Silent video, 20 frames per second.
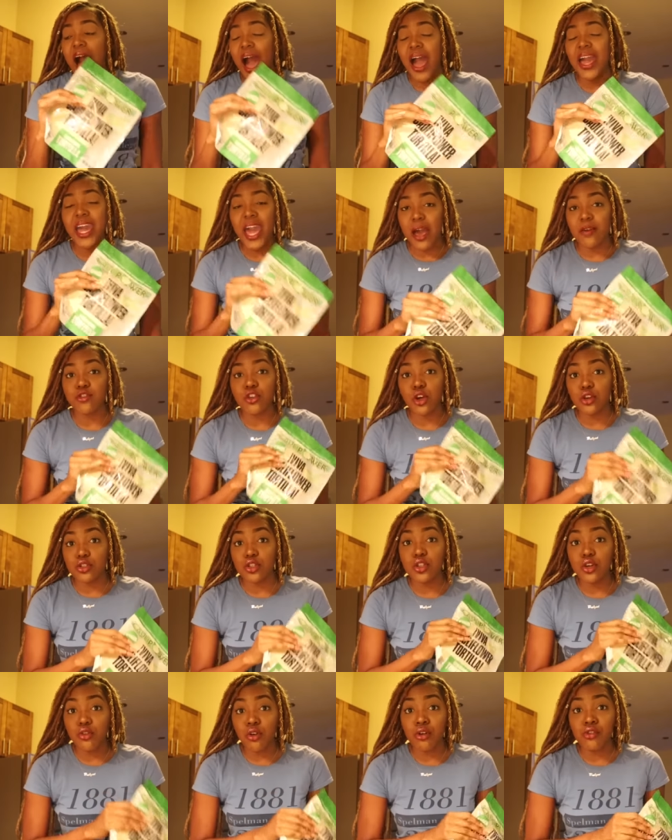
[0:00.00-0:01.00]
I have to go
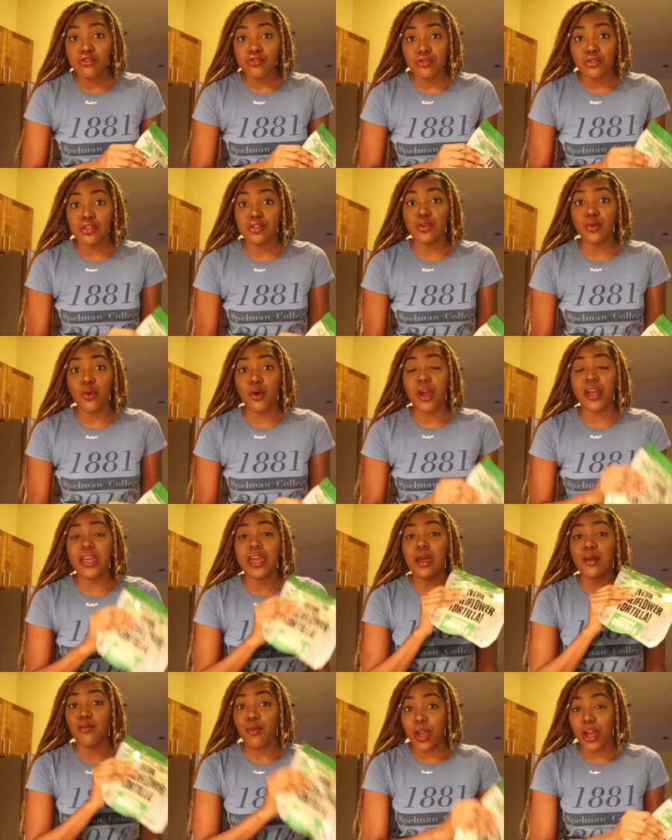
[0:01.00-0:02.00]
to the grocery store
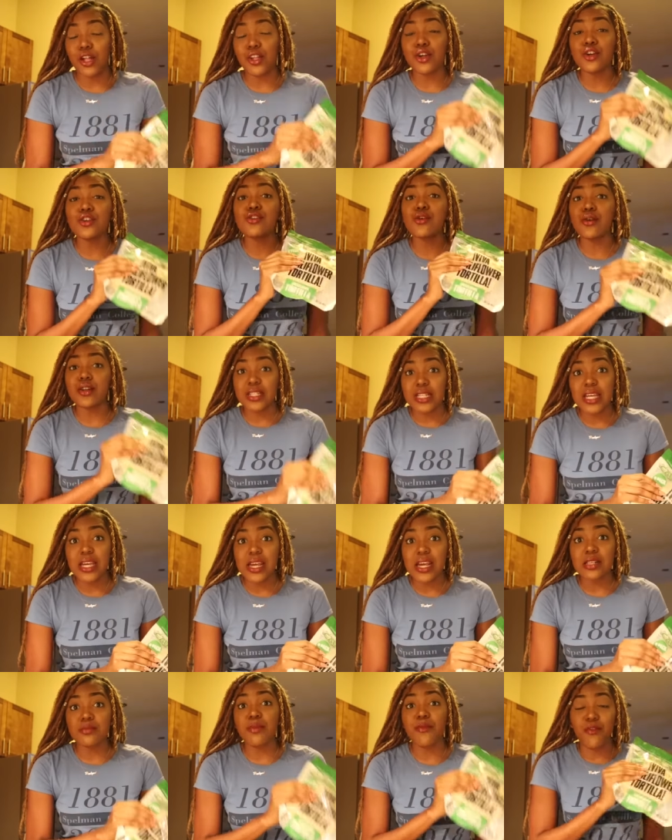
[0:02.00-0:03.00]
and get regular
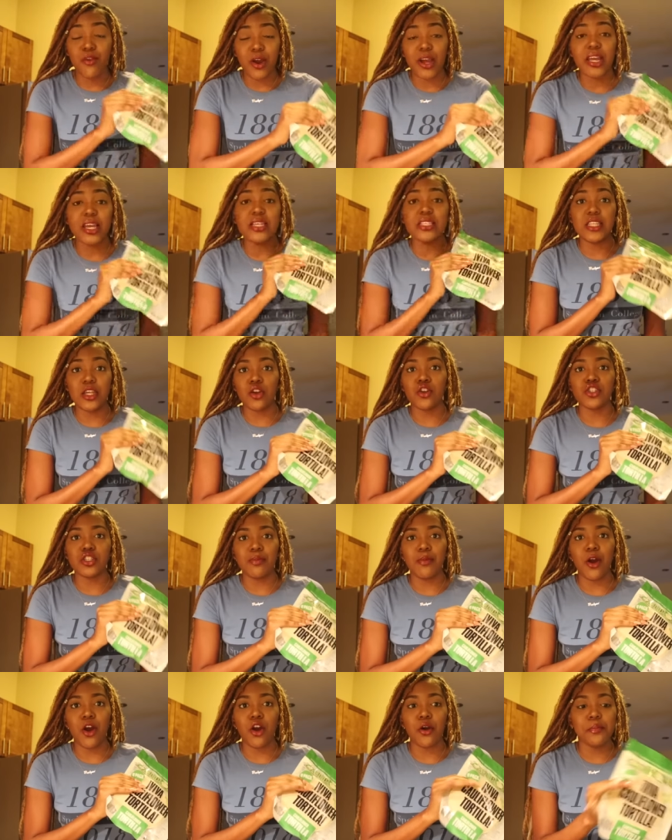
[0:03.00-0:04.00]
tortillas before I eat dinner
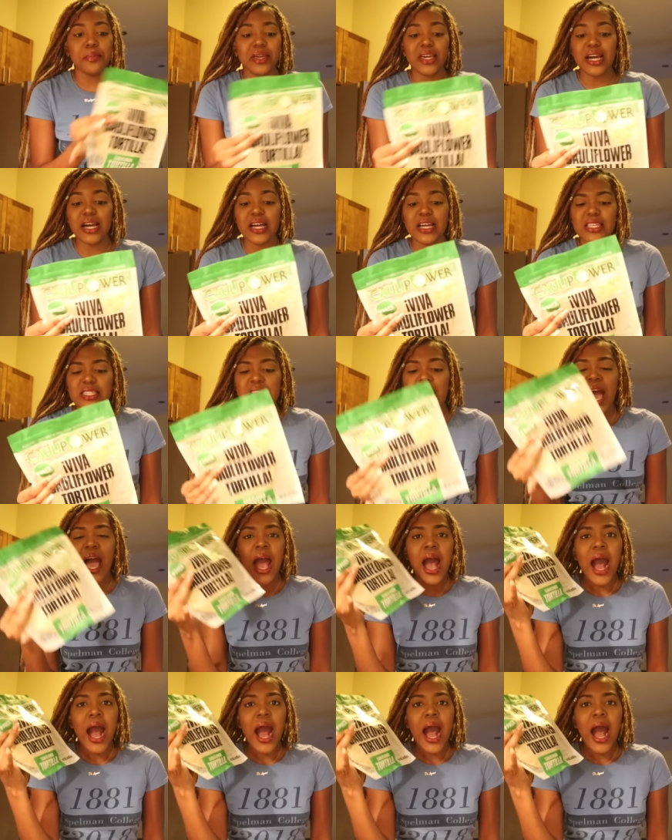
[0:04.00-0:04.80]
tomorrow because